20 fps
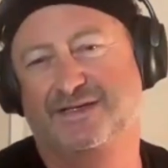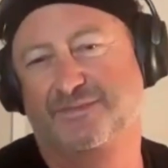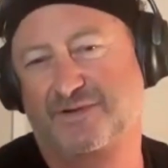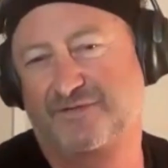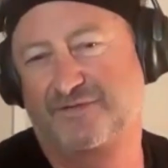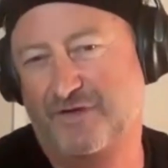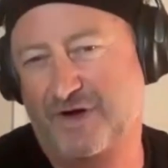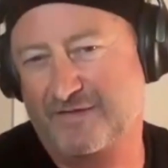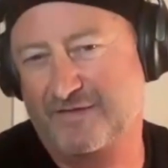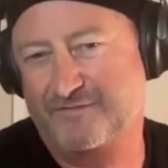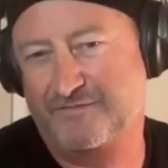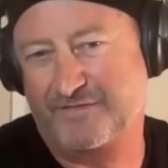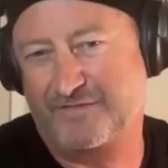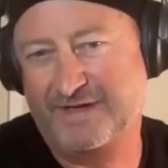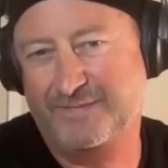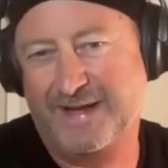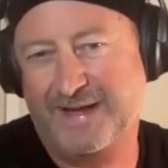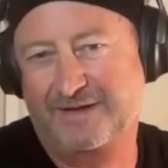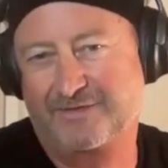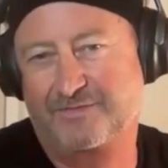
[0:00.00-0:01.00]
and provide
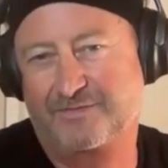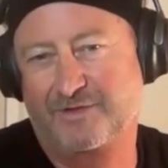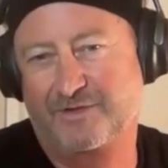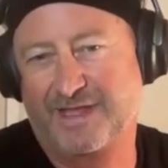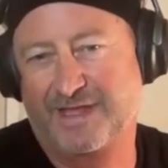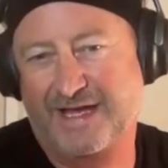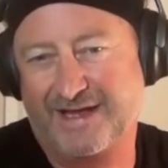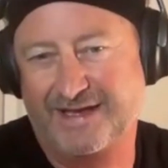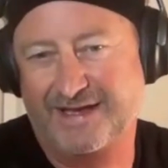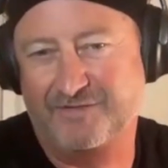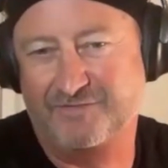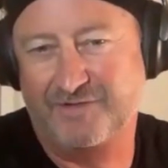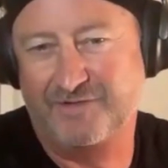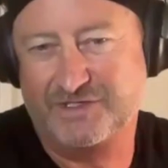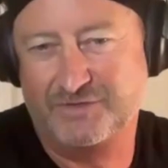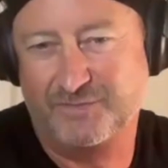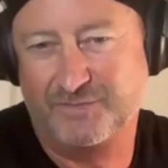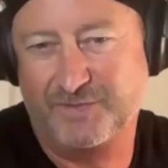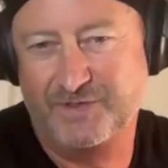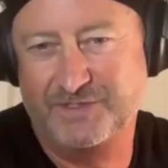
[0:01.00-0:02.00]
feedback without any
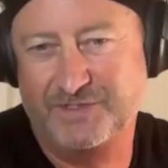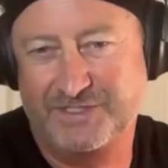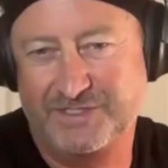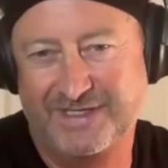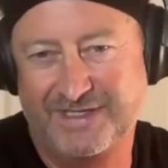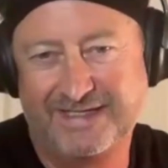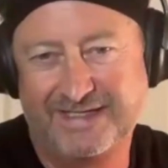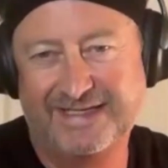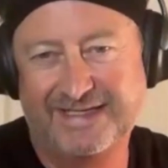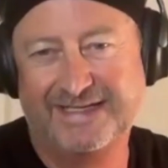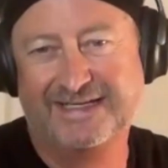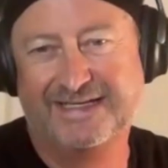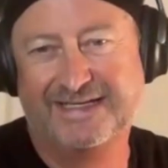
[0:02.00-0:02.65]
retribution.